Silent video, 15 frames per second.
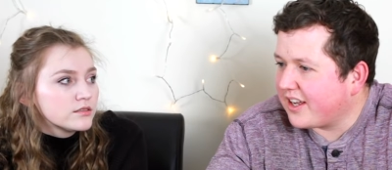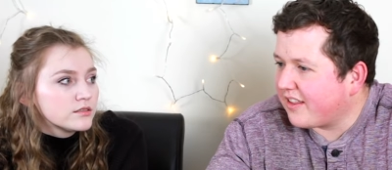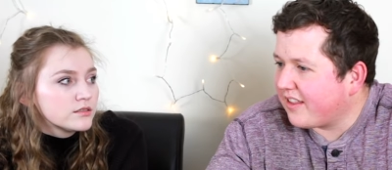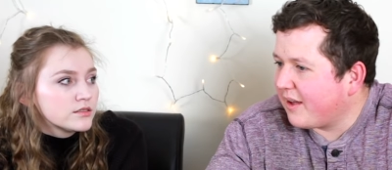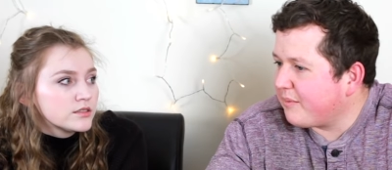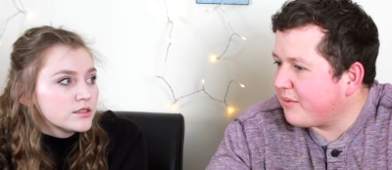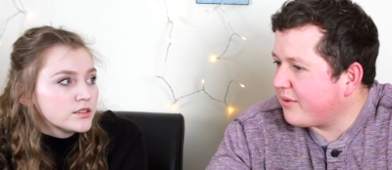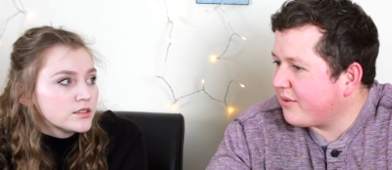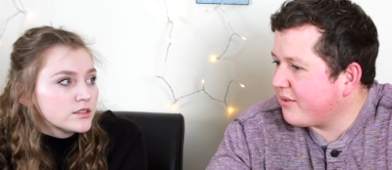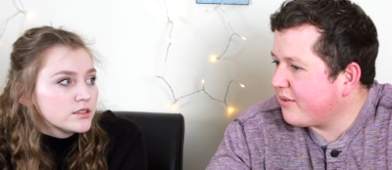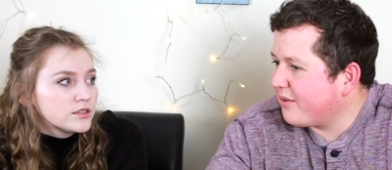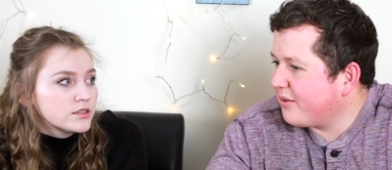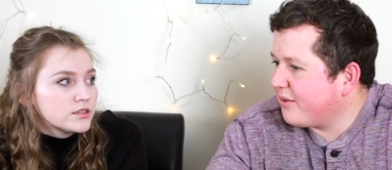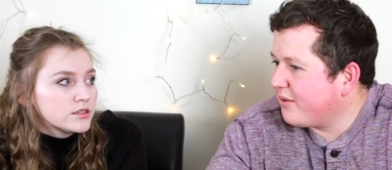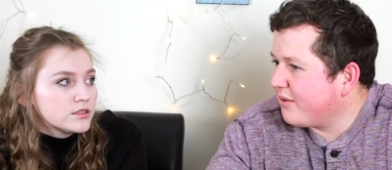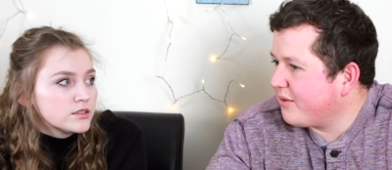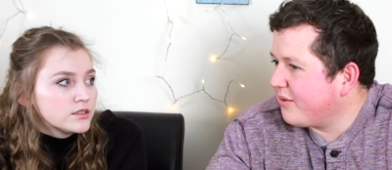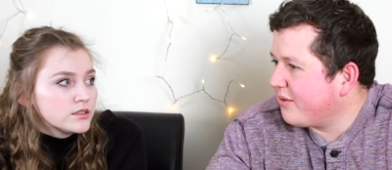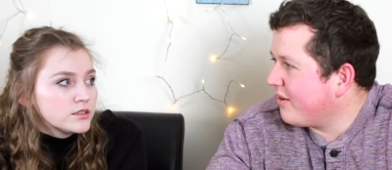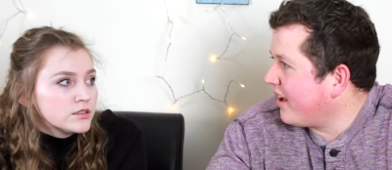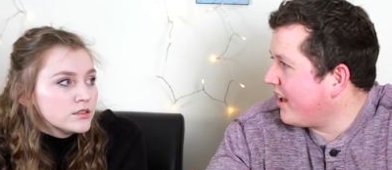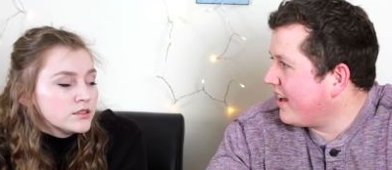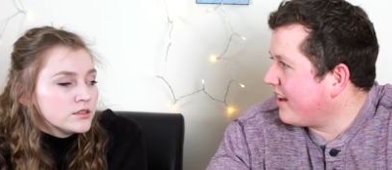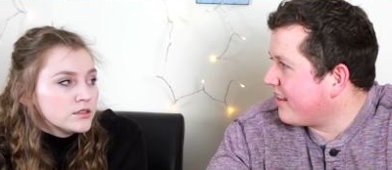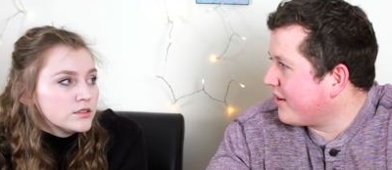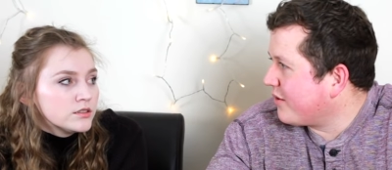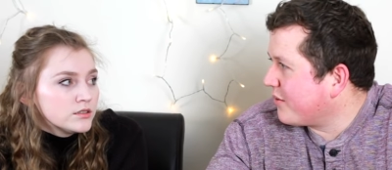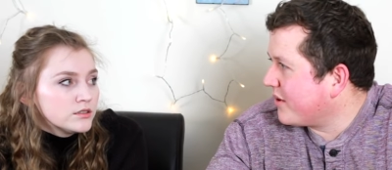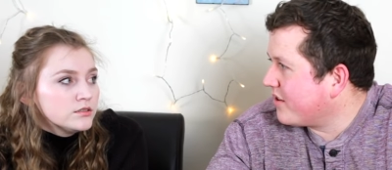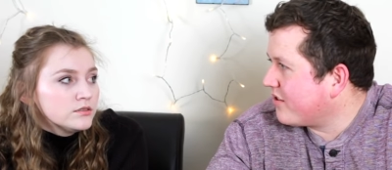Speaker 1: accept any
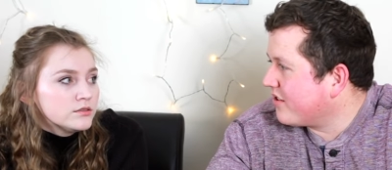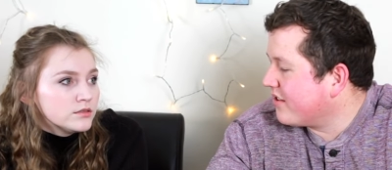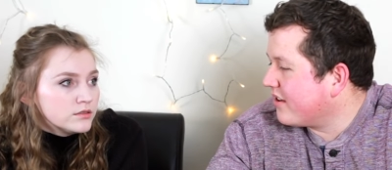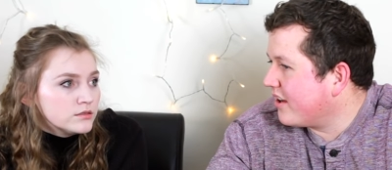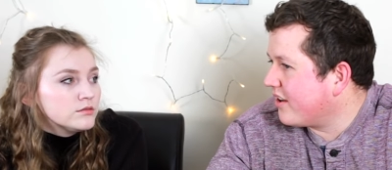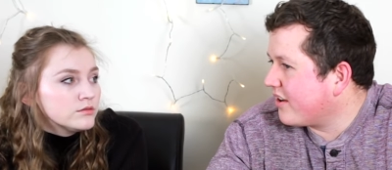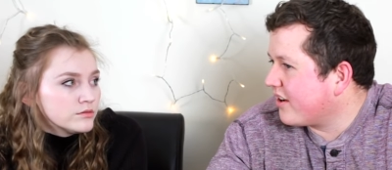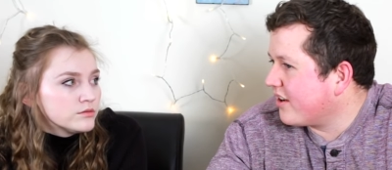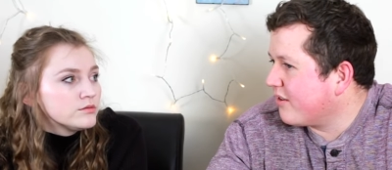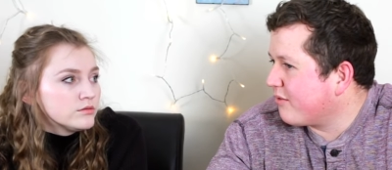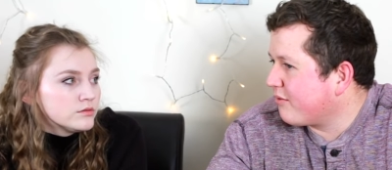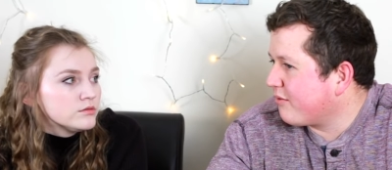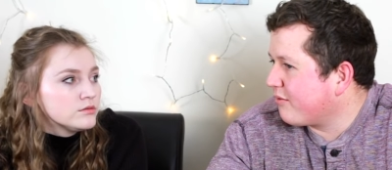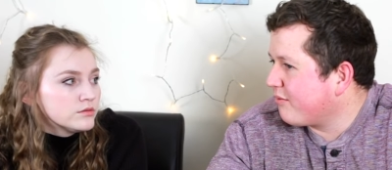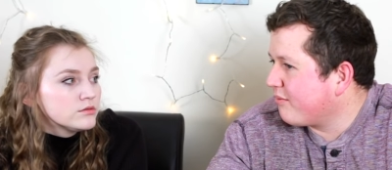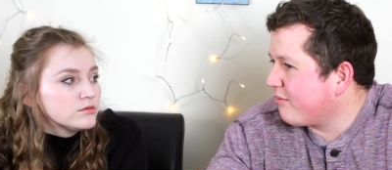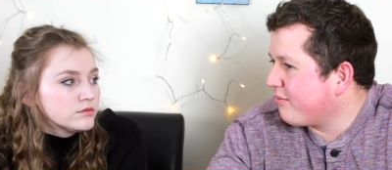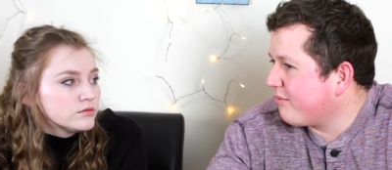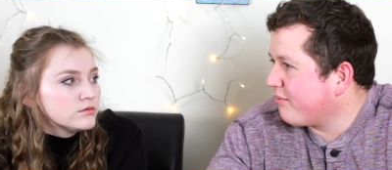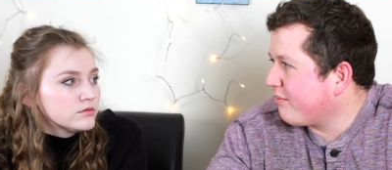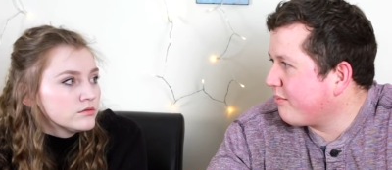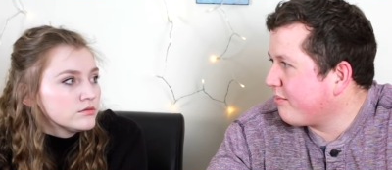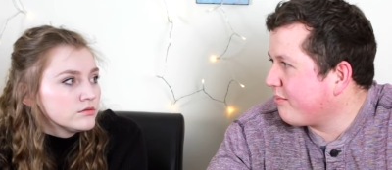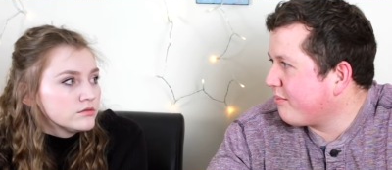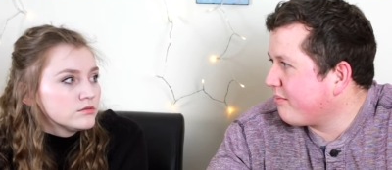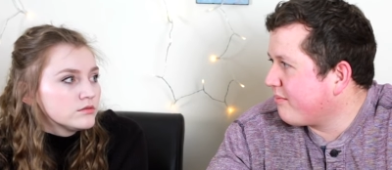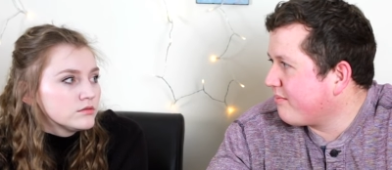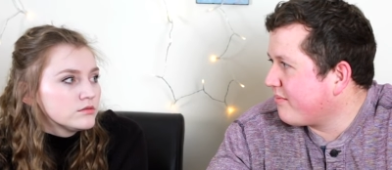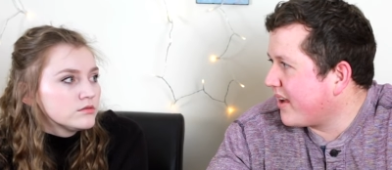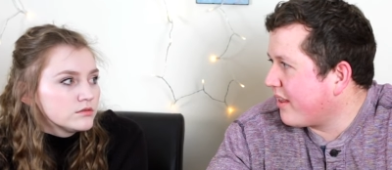situation and you kind of
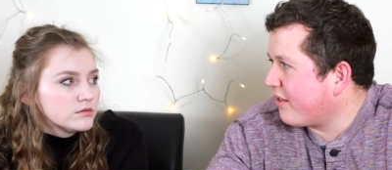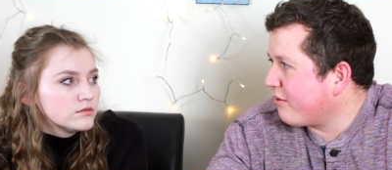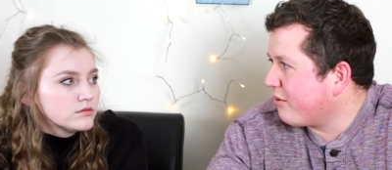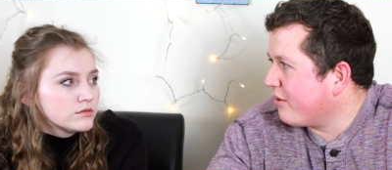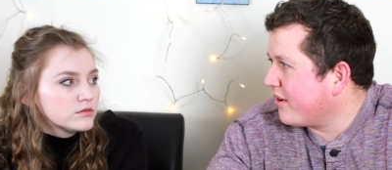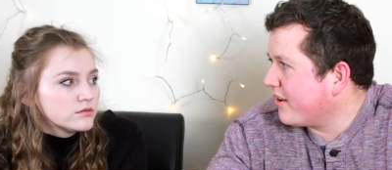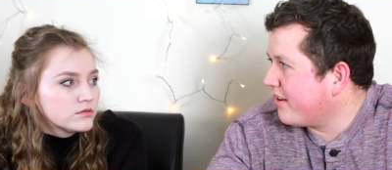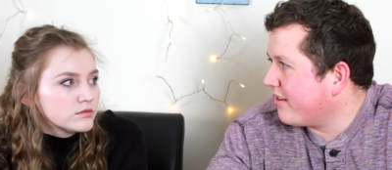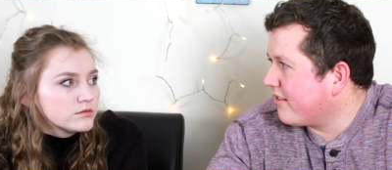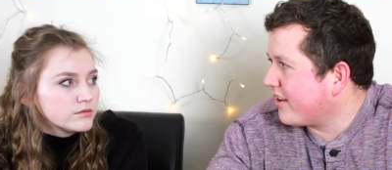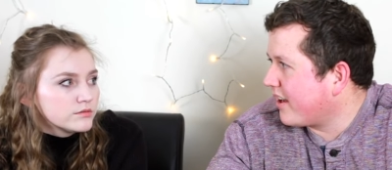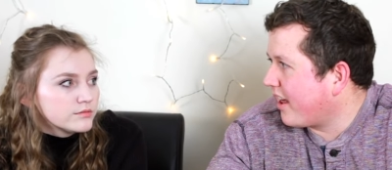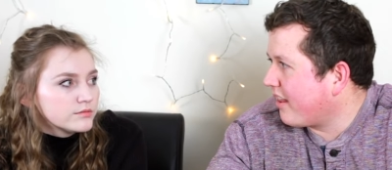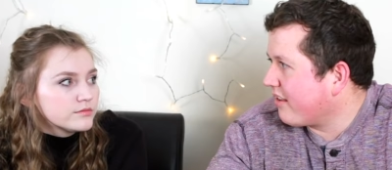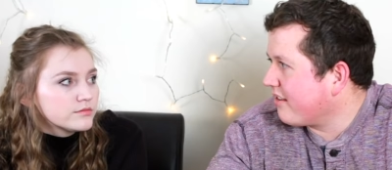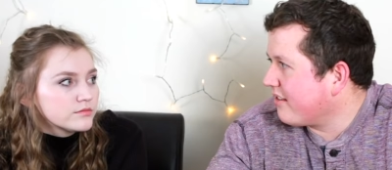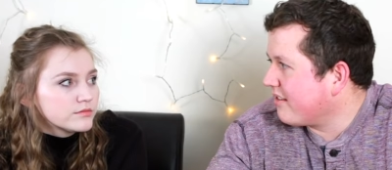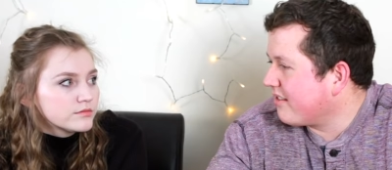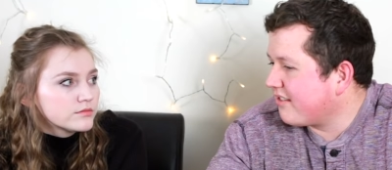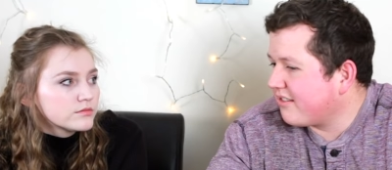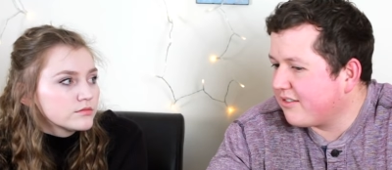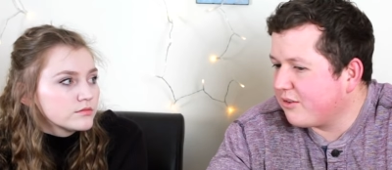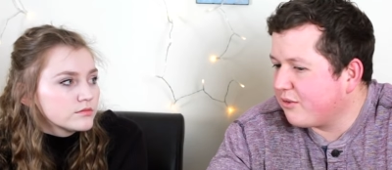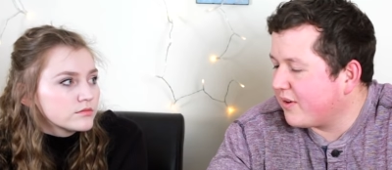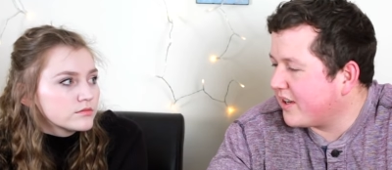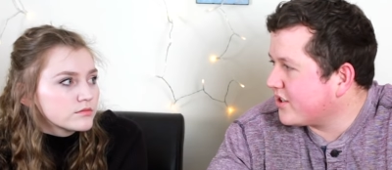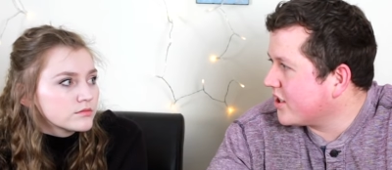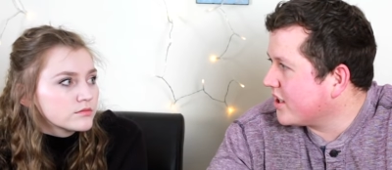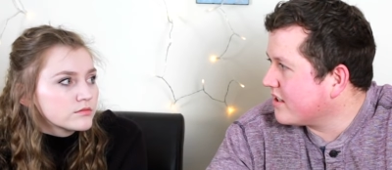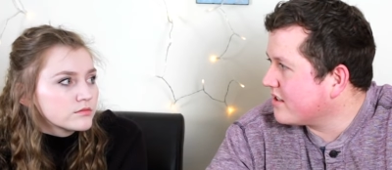get through it together and
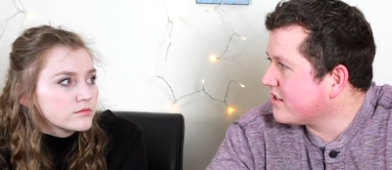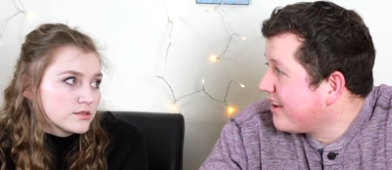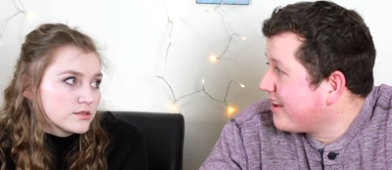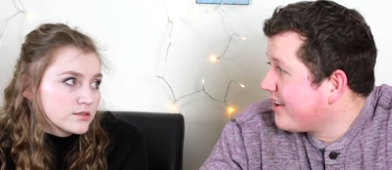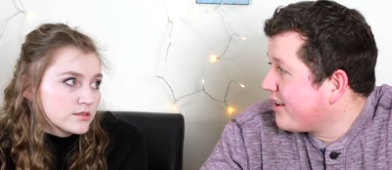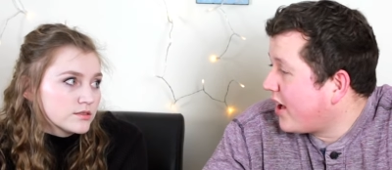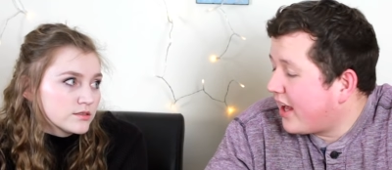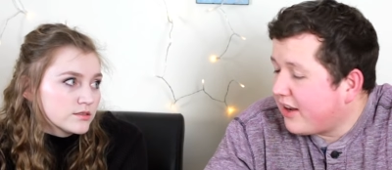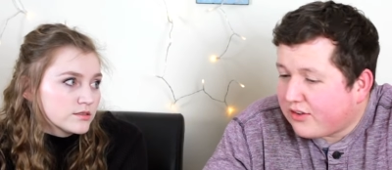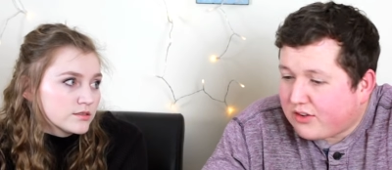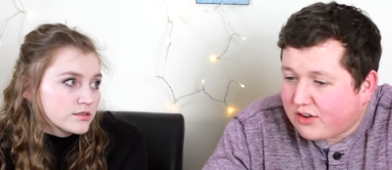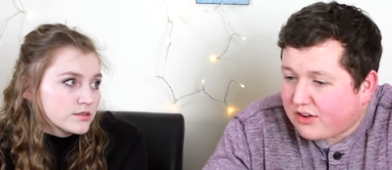mm. And,